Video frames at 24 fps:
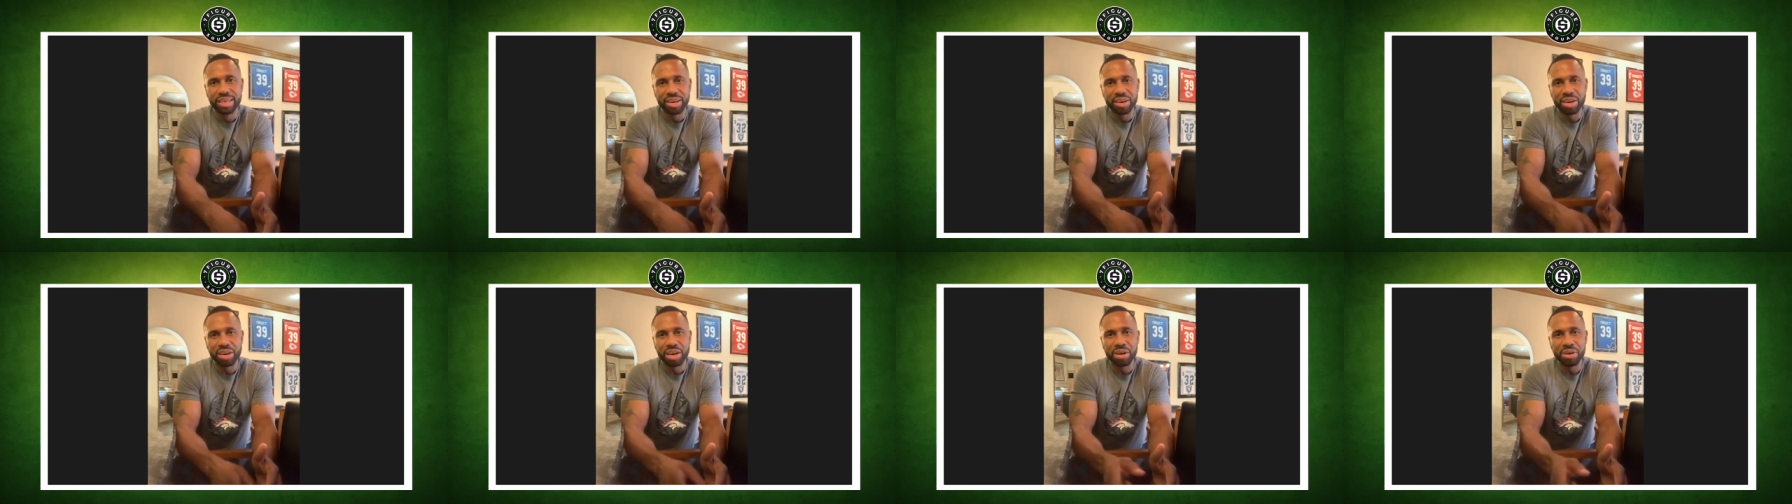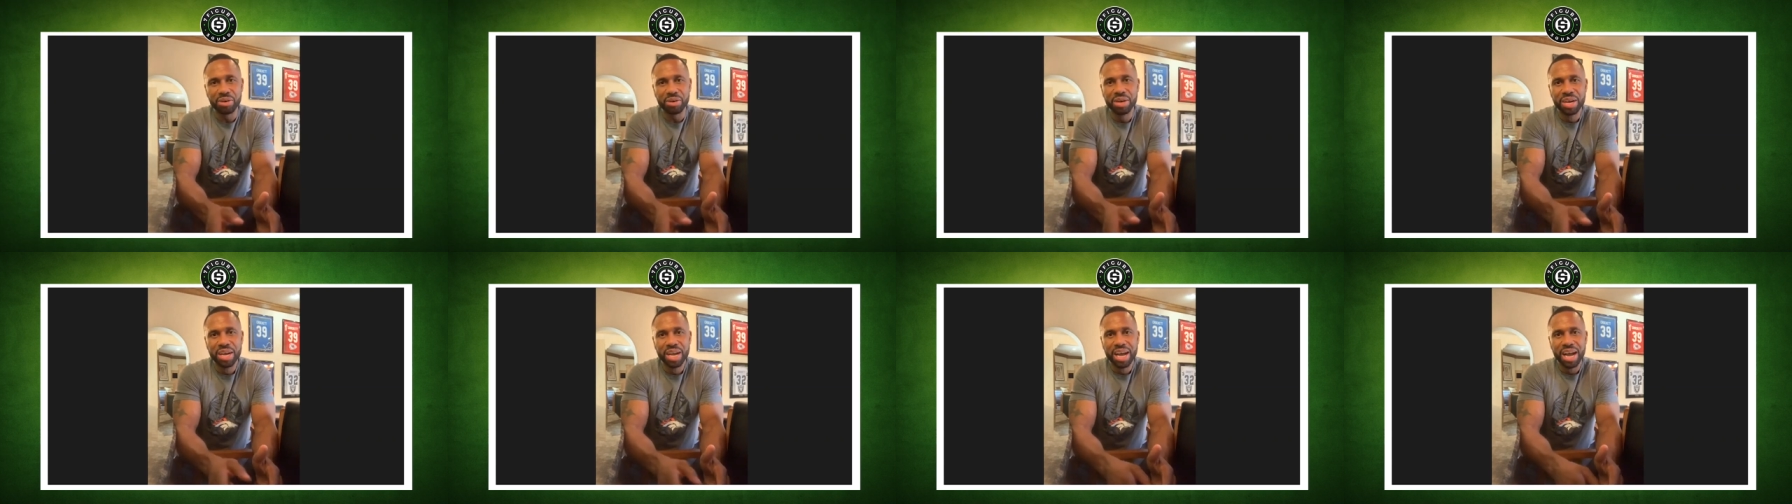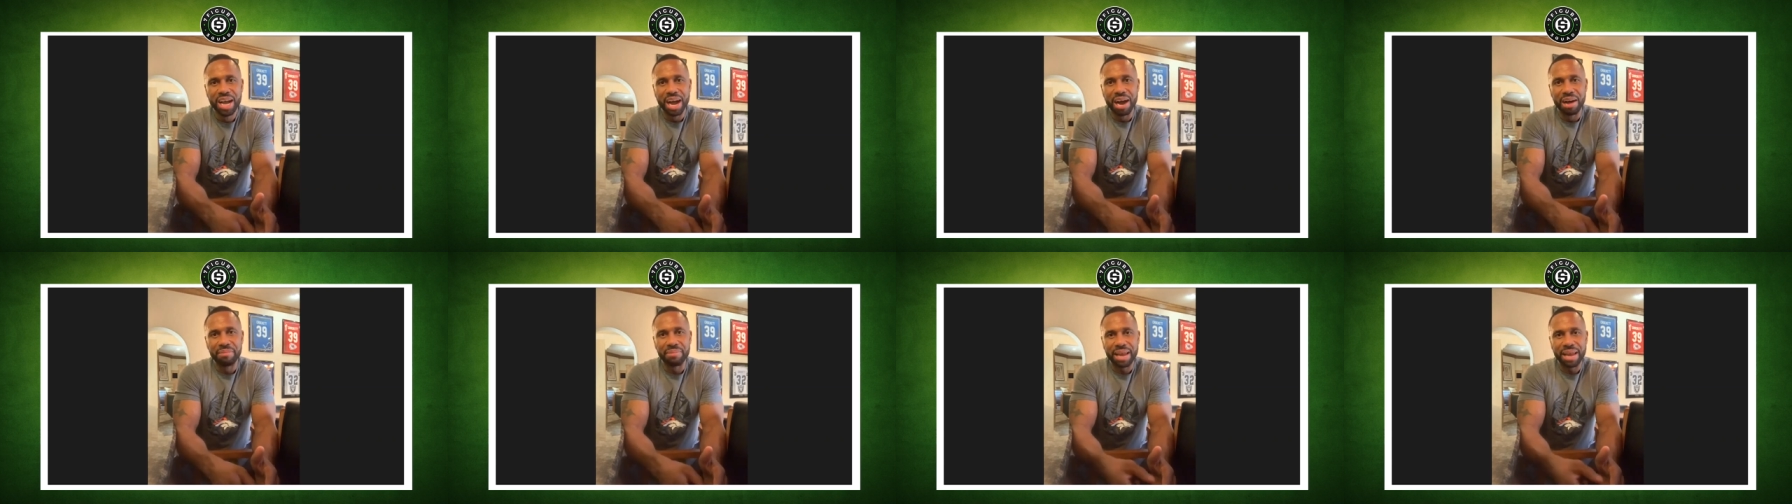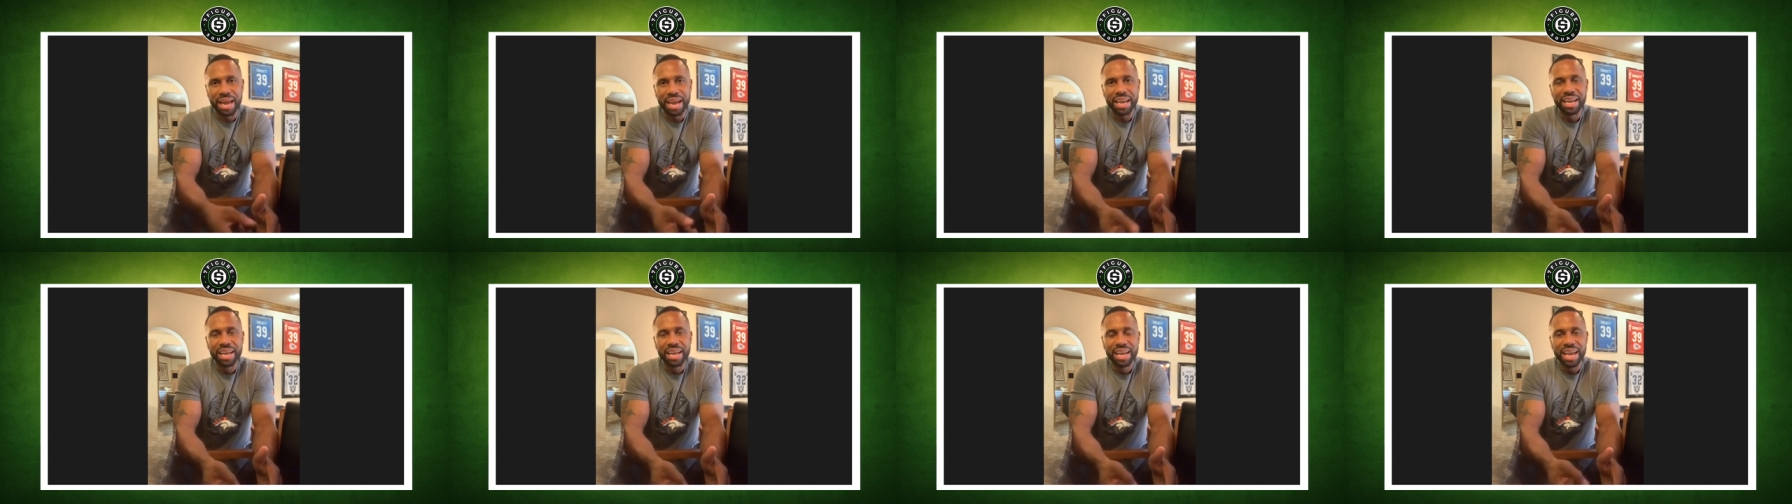you know, I'm mm-hmm.
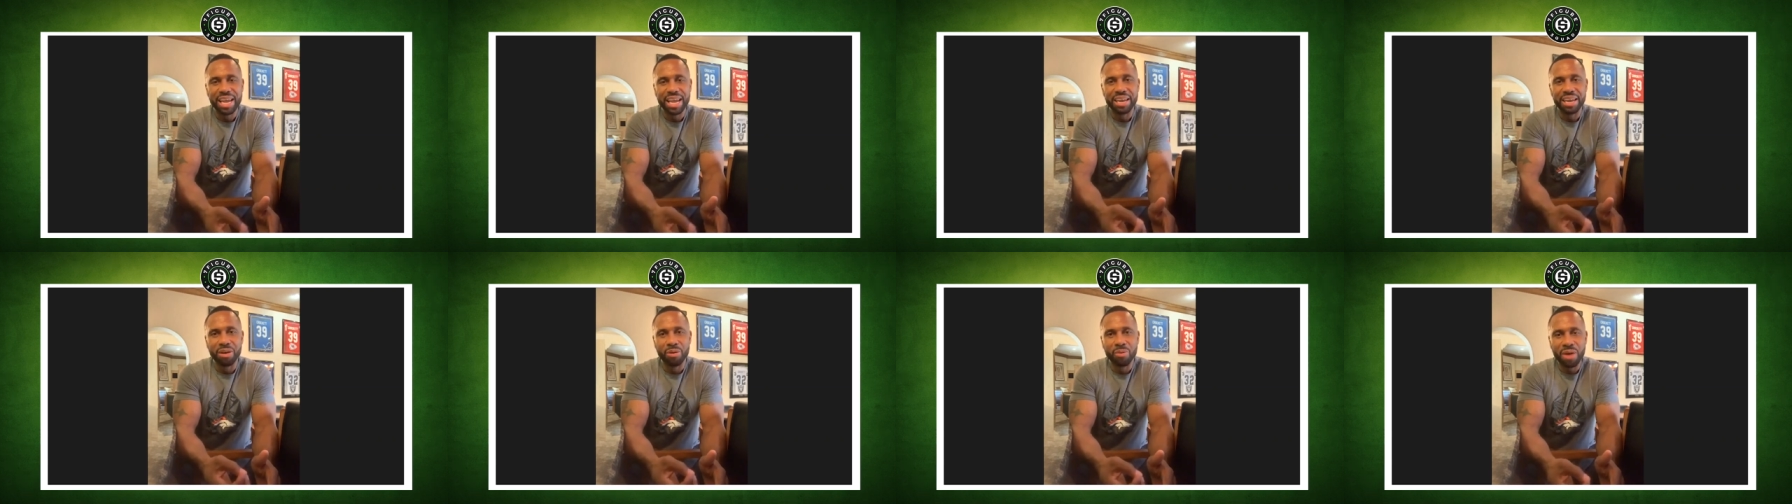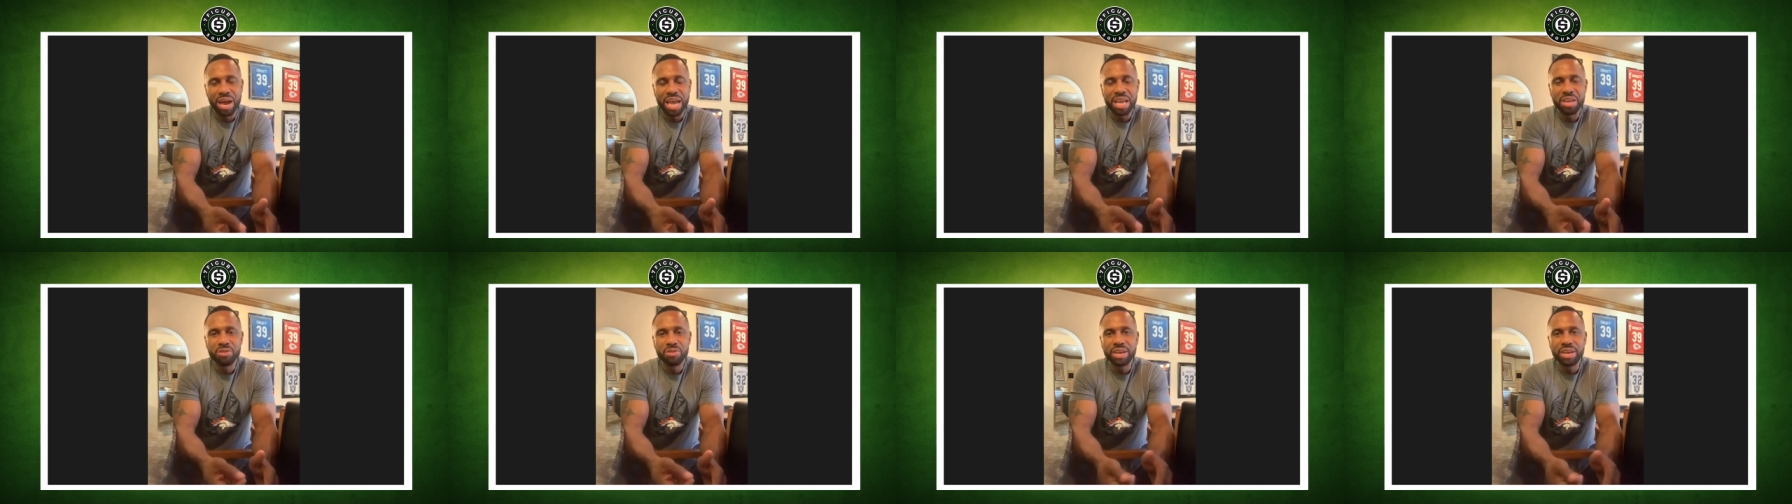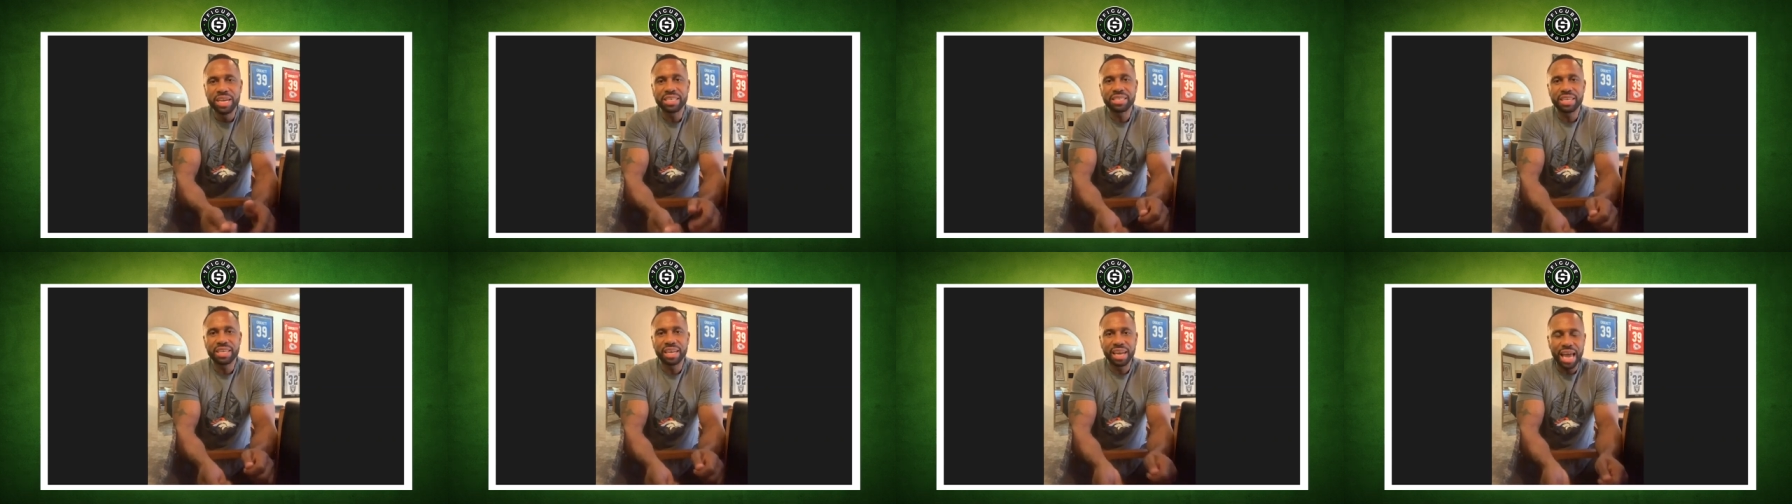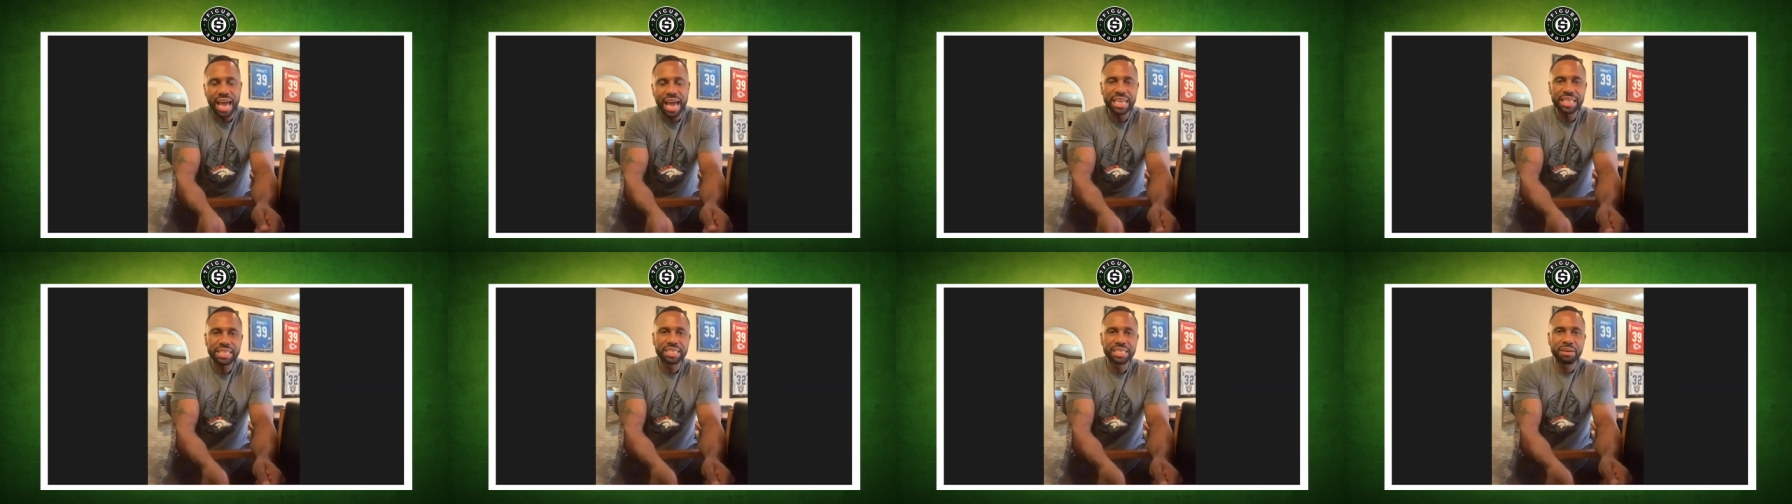like, and the way you get to
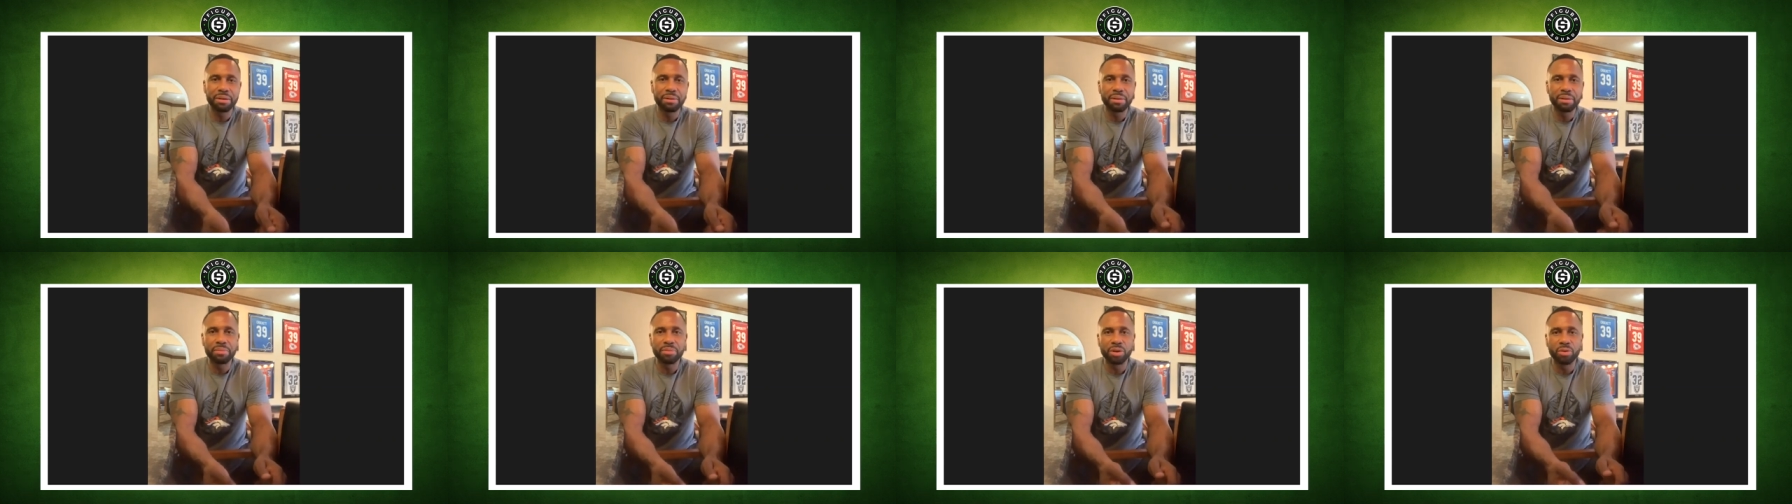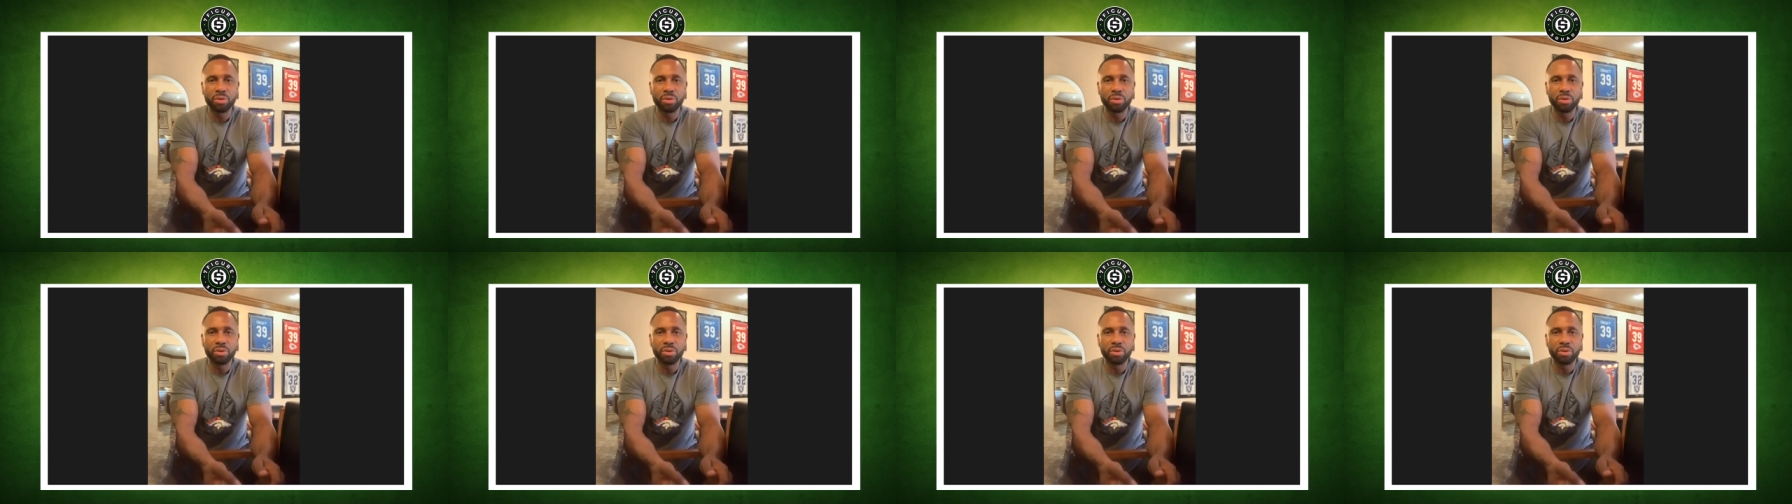like something,